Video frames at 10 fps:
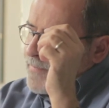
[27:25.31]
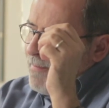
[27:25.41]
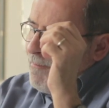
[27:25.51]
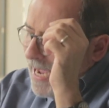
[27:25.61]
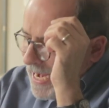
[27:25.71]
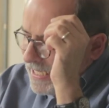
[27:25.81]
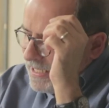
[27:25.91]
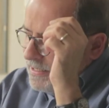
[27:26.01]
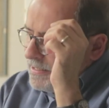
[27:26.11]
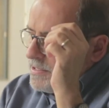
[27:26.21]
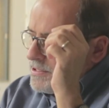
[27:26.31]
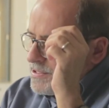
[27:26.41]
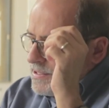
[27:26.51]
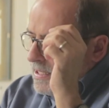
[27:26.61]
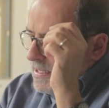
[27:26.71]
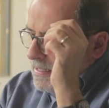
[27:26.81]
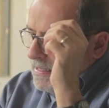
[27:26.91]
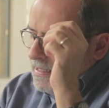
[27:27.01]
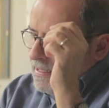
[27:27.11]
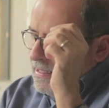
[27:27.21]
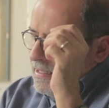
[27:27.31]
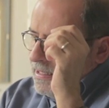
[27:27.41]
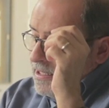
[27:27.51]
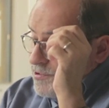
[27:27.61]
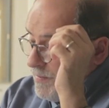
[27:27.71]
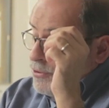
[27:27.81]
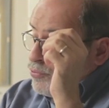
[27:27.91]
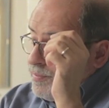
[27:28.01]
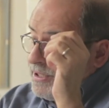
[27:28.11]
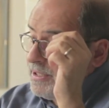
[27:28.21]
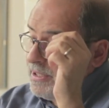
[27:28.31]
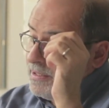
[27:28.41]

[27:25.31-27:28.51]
mine is meant to be